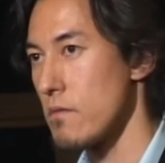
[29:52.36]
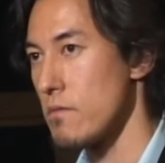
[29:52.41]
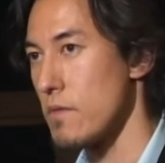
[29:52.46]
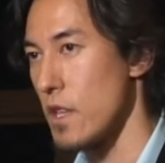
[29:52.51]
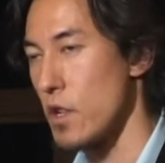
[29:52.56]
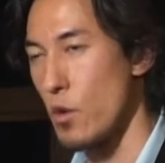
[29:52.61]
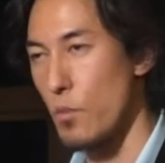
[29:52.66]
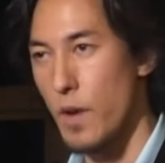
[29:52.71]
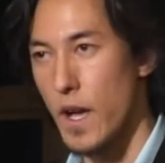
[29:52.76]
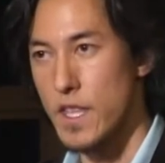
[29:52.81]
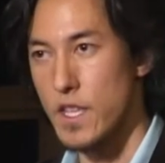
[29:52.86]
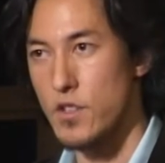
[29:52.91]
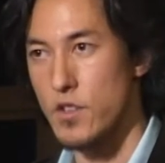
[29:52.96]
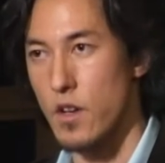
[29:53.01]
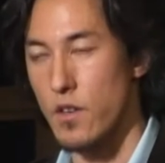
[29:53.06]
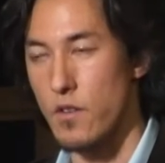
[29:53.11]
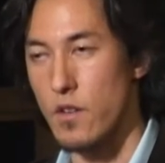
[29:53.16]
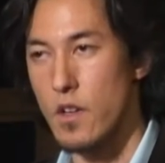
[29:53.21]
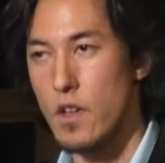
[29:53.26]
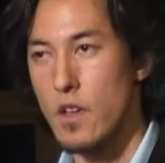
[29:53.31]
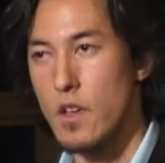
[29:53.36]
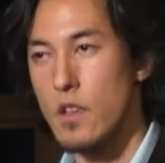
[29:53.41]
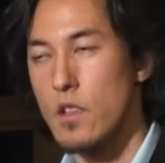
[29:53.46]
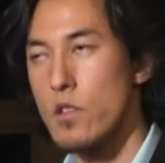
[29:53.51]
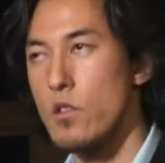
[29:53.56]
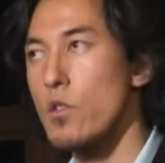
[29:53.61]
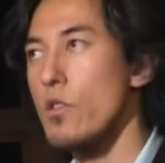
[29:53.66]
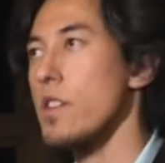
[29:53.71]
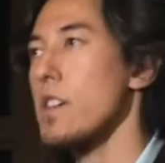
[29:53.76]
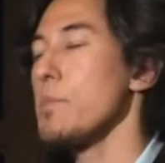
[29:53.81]
They don't bite each other.
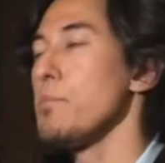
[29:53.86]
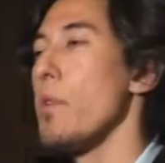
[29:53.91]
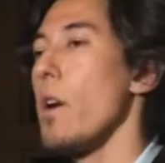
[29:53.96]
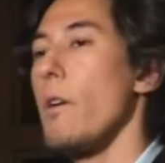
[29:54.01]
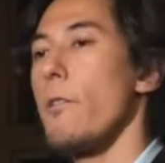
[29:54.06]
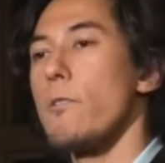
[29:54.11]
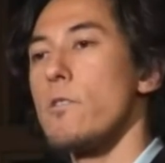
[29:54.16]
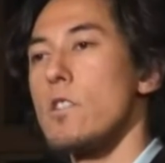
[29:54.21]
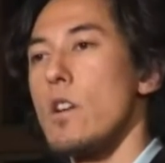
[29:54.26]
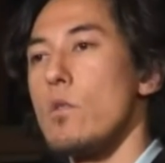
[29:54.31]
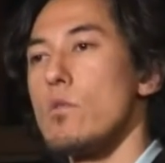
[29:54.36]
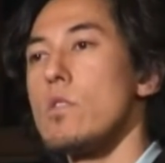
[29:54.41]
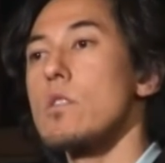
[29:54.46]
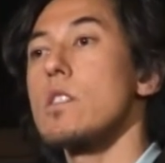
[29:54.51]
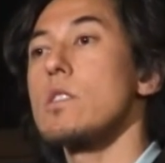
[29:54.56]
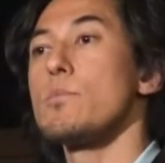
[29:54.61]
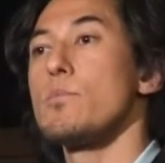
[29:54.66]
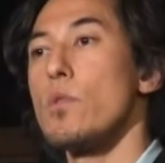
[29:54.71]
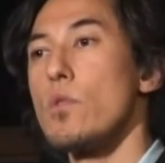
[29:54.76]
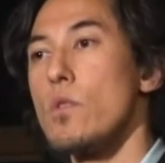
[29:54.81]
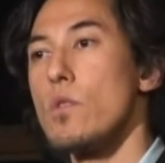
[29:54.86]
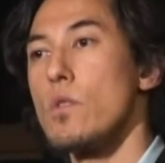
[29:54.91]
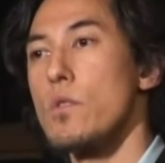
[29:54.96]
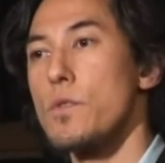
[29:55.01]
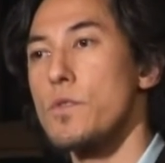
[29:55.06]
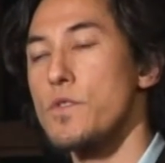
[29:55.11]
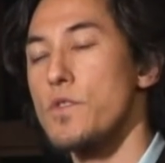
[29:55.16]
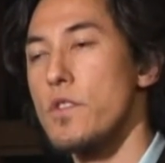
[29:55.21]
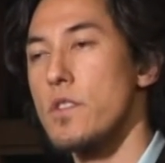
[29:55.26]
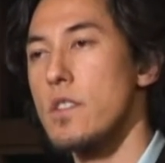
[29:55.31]
Look at buffalo, look at
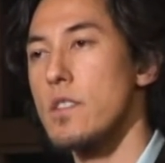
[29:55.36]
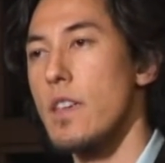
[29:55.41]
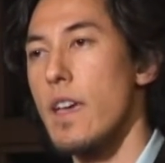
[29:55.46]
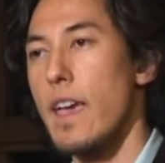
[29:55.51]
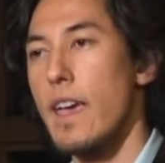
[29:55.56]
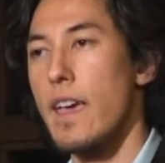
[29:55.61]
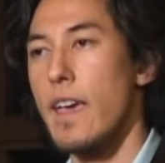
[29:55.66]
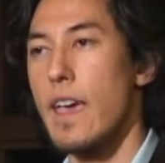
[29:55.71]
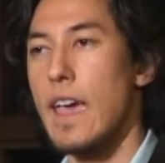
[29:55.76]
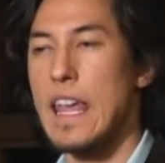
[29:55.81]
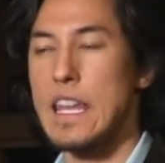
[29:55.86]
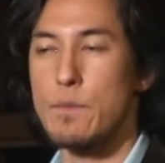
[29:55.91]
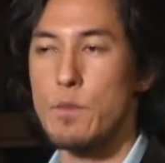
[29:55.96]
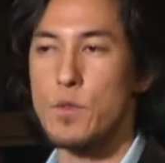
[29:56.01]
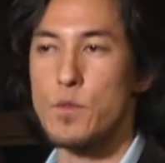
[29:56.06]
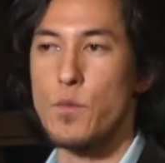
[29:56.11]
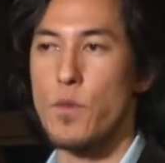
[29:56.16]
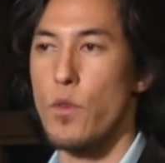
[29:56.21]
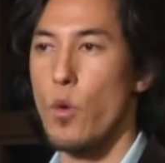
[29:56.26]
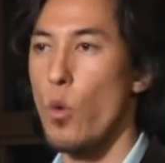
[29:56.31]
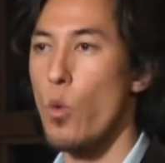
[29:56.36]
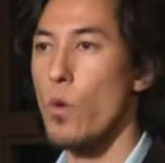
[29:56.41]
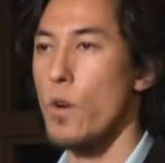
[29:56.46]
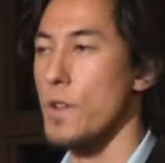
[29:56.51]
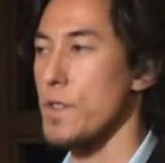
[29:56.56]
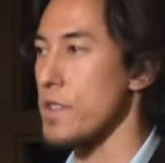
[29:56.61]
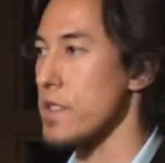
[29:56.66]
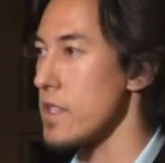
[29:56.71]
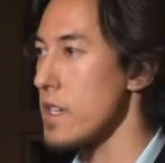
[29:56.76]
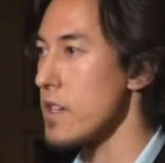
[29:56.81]
bulls, look at animals with
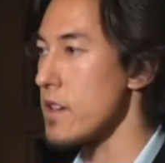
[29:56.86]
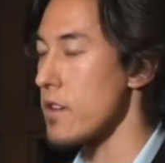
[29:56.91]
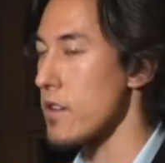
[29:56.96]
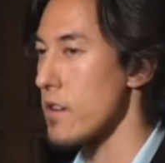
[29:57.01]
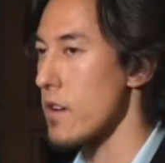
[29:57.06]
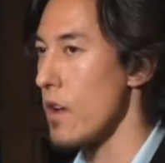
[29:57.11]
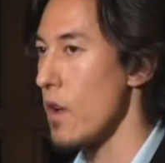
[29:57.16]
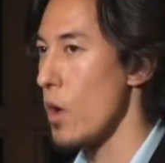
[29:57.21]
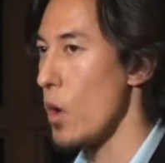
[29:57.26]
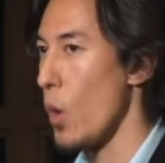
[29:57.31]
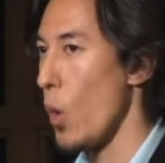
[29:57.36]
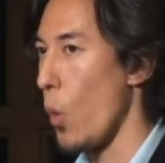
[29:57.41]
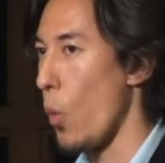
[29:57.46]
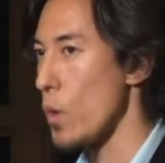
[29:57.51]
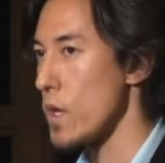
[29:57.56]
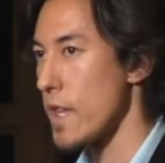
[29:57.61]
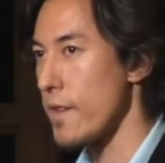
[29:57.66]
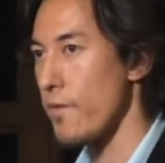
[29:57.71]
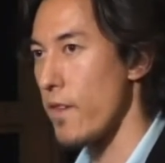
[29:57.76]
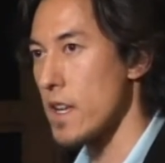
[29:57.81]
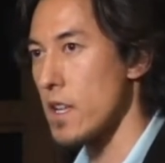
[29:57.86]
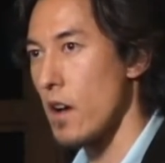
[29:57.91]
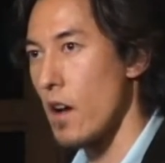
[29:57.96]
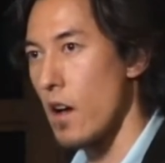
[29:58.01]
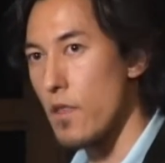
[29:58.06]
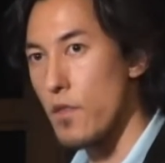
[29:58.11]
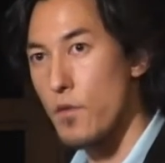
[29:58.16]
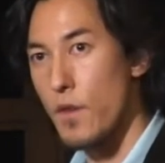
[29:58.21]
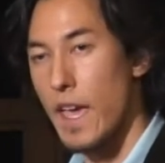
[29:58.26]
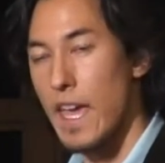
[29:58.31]
horns, deer. When they fight
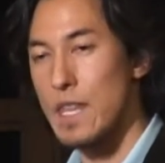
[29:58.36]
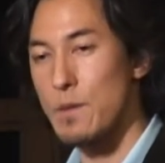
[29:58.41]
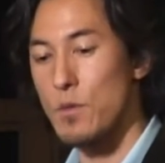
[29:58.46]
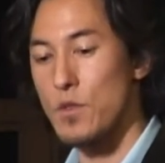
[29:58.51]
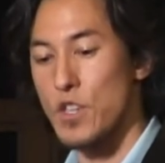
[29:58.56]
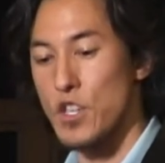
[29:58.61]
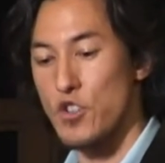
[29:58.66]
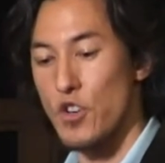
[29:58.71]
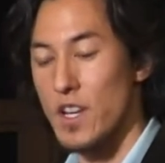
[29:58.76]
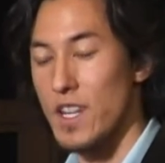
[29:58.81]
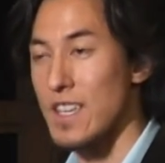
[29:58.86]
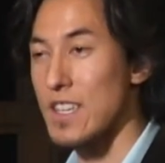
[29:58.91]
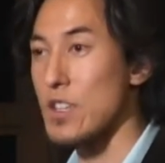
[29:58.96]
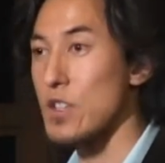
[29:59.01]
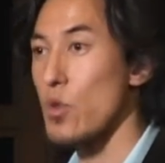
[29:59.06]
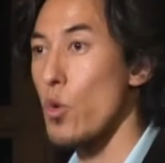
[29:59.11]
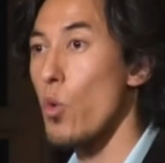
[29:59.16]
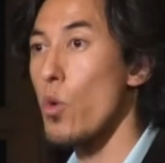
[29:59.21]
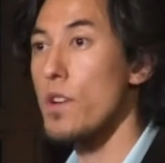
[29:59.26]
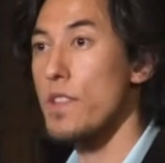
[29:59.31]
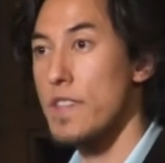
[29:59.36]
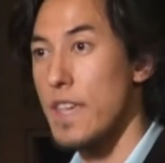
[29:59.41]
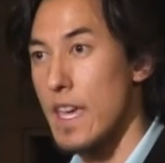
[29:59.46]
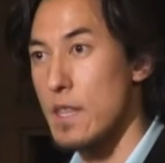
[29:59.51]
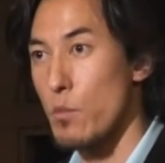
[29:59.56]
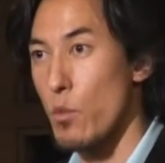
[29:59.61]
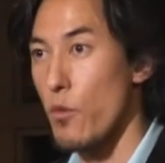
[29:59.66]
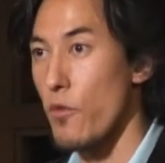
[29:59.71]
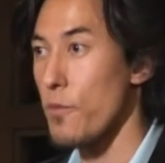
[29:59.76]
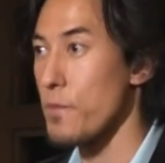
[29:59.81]
other animals, they try to gore the
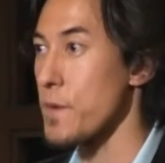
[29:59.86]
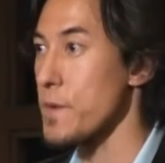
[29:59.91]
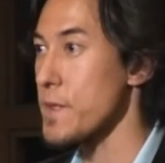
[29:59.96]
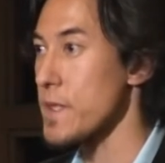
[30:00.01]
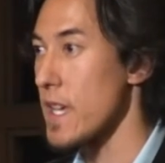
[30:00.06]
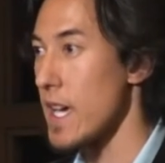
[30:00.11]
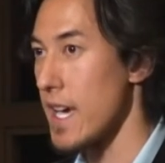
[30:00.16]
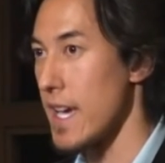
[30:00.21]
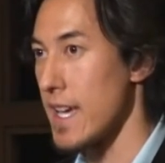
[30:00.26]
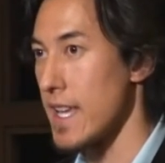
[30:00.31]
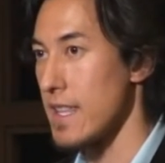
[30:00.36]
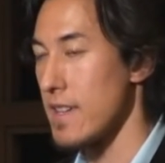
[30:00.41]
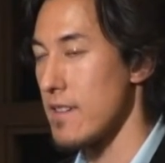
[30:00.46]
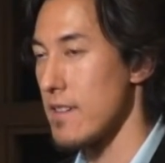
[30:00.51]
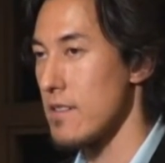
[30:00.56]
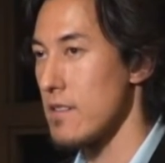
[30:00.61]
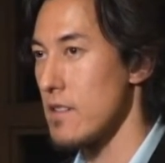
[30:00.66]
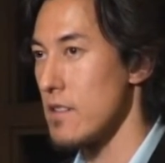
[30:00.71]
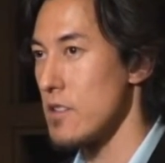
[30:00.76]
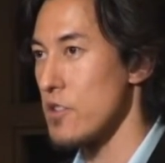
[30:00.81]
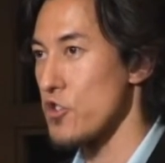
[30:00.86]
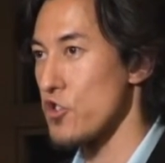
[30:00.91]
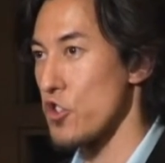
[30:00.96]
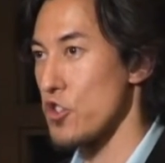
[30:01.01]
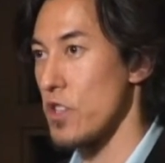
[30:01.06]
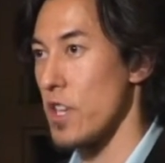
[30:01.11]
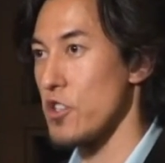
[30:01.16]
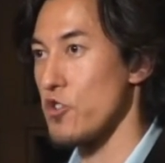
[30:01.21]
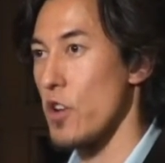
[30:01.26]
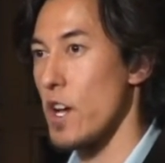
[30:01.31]
animal from the side.
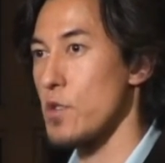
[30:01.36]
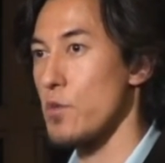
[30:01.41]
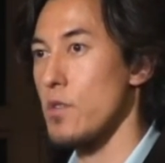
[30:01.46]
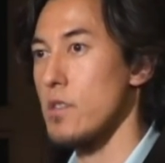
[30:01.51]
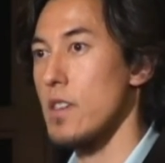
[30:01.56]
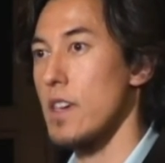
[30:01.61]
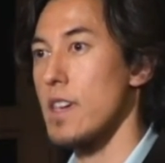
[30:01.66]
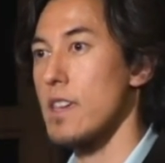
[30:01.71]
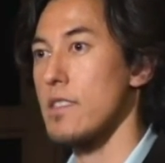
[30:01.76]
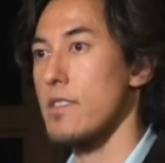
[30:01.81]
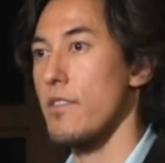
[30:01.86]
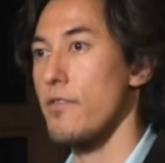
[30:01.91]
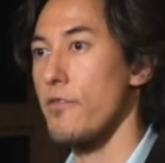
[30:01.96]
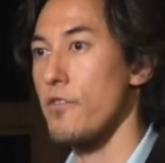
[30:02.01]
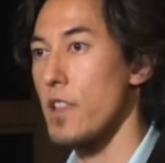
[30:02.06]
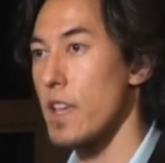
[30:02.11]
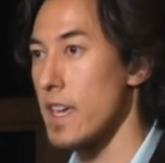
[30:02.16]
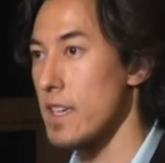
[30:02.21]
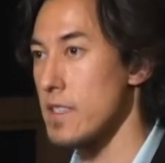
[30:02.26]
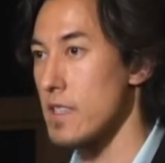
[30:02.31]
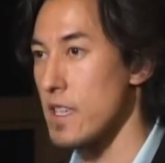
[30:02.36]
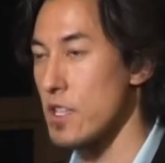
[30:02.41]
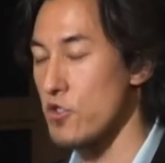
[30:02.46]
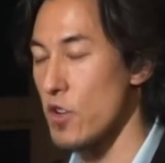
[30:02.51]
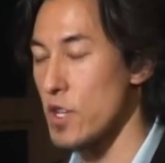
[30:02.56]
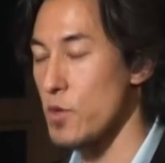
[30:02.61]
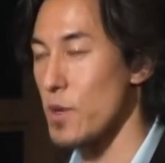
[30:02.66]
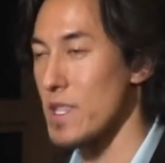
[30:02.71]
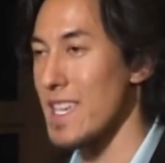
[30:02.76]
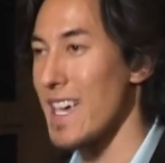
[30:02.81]
They try to attack the flank, they
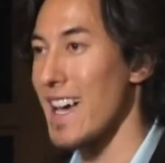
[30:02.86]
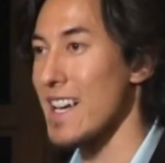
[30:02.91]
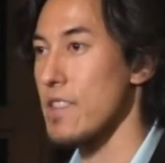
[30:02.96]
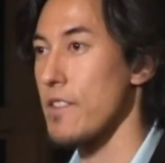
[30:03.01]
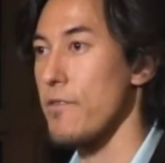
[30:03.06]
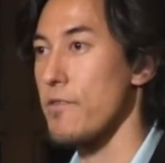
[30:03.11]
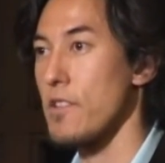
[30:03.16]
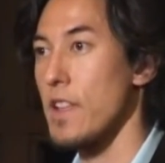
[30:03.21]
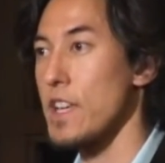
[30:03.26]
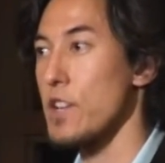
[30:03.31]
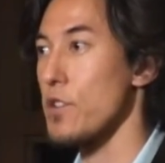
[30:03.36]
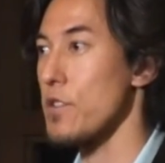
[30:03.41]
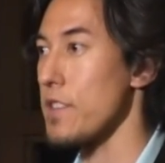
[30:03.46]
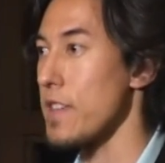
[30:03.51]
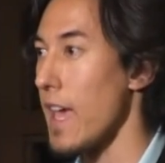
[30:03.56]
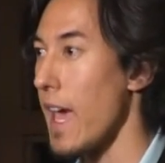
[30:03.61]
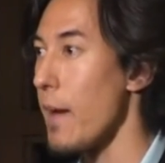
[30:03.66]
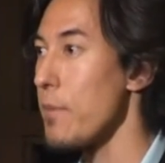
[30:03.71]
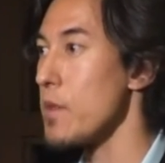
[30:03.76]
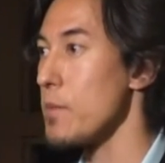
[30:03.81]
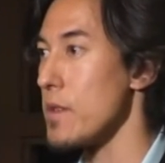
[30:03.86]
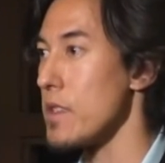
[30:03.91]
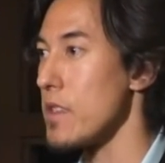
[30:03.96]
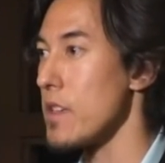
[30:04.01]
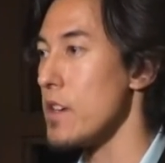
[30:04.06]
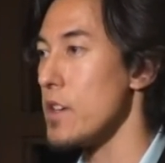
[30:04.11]
try to attack the flank or the abdomen.